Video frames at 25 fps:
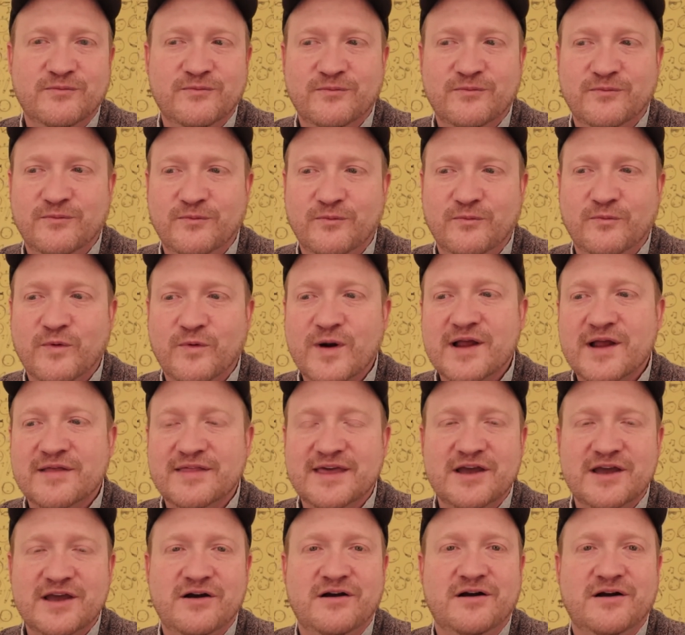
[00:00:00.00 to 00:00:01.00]
where
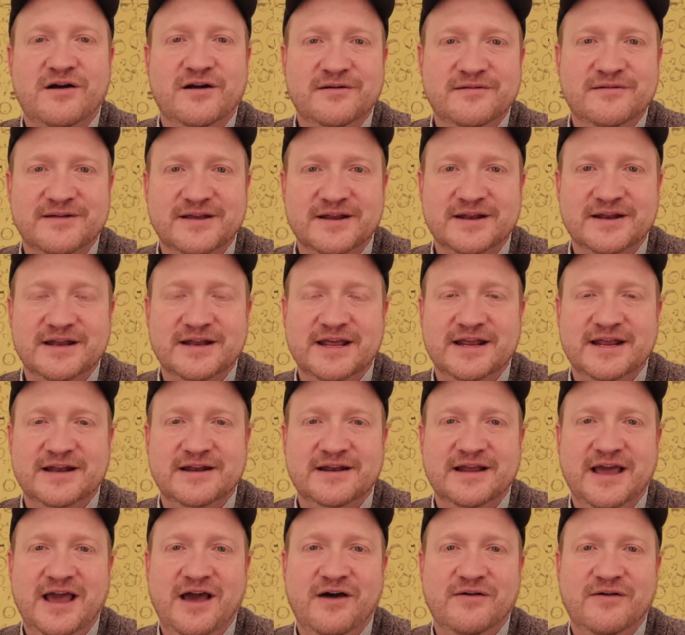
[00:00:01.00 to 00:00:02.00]
they are and
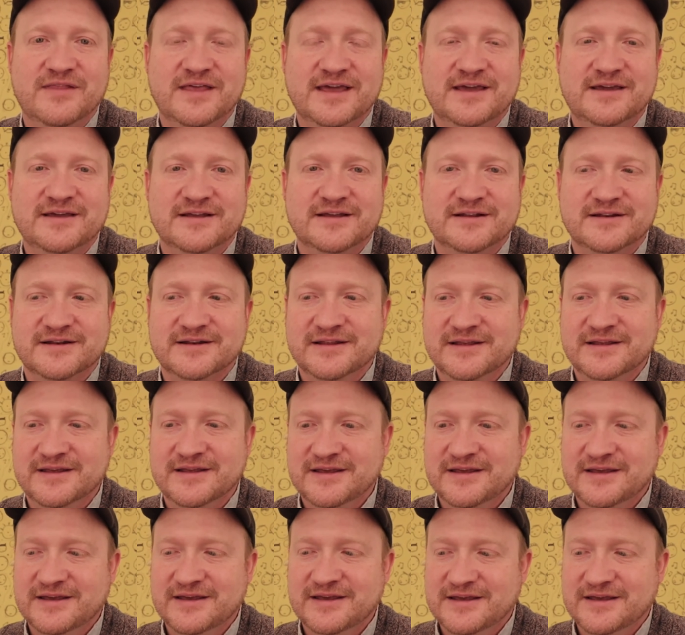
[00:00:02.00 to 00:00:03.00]
how they can
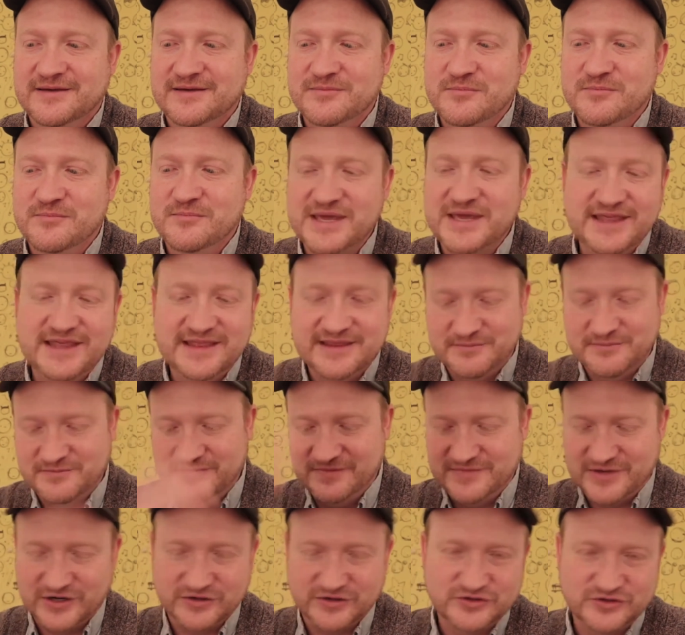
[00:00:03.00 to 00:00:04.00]
be
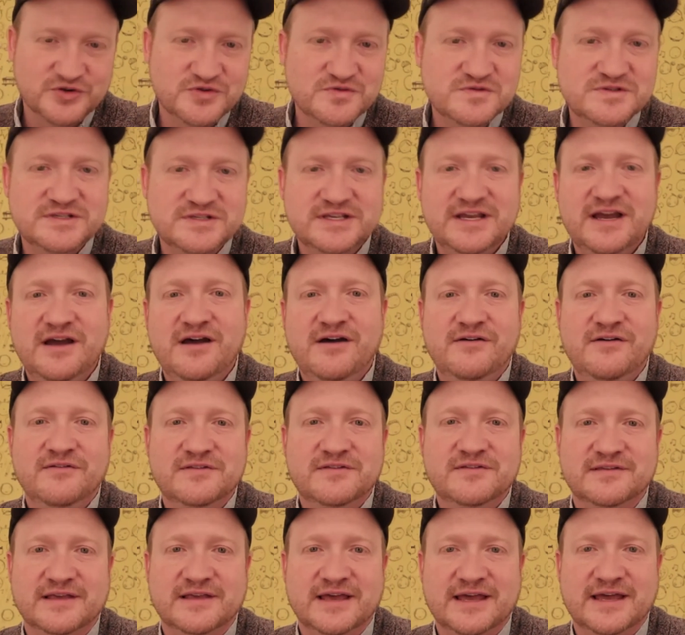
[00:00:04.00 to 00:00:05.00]
their true
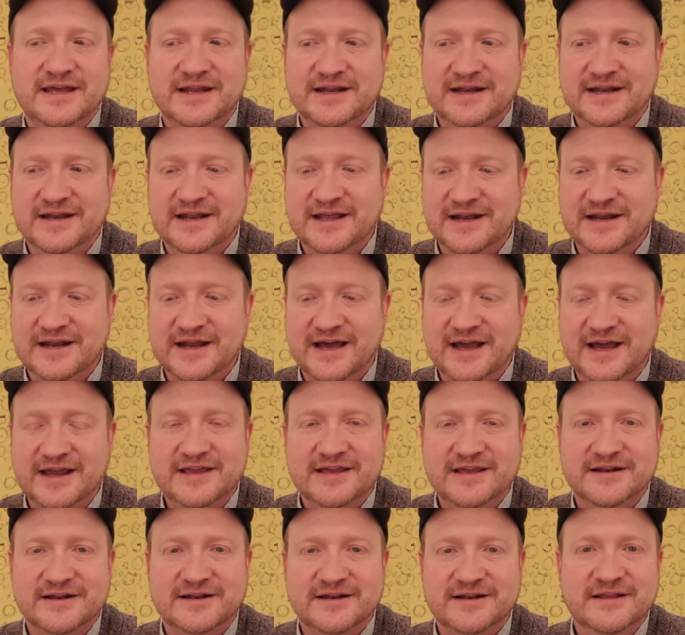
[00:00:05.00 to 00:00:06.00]
selves, and I
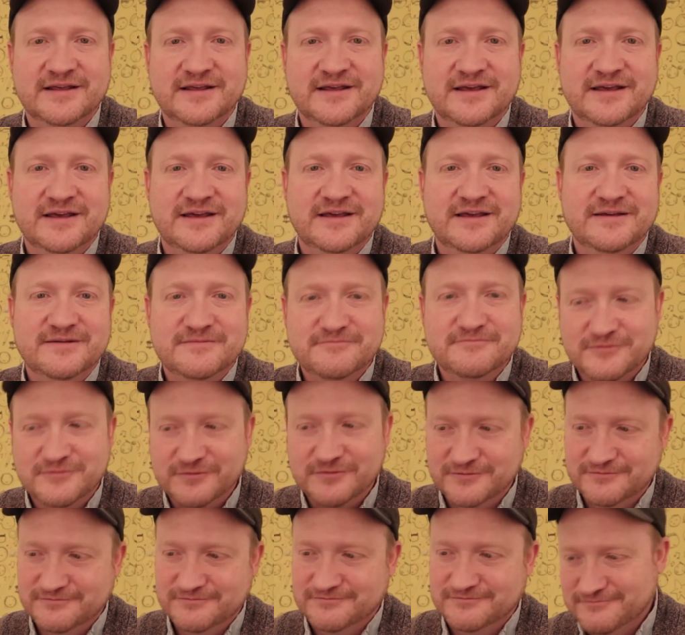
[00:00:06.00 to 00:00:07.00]
can
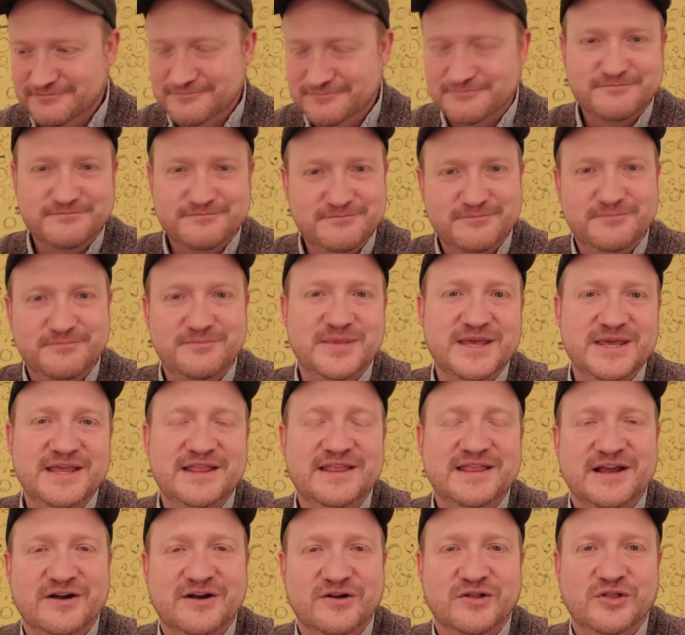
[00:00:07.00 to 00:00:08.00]
be
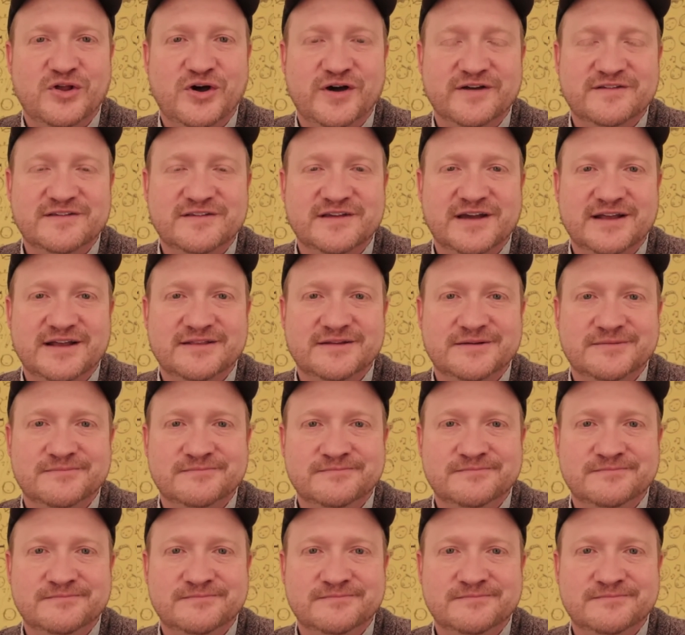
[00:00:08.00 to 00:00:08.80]
there alongside them.